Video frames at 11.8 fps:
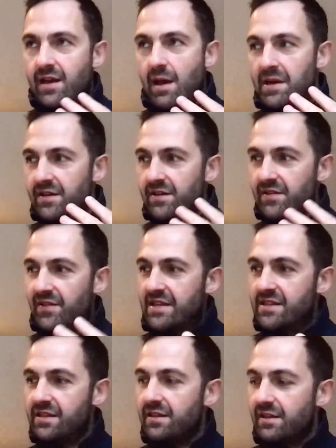I mean,
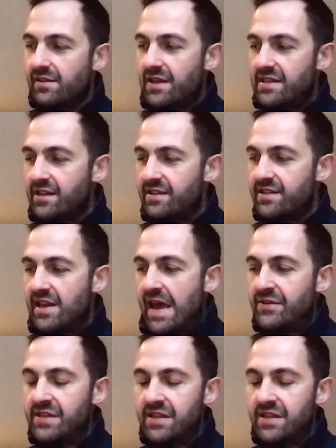there's now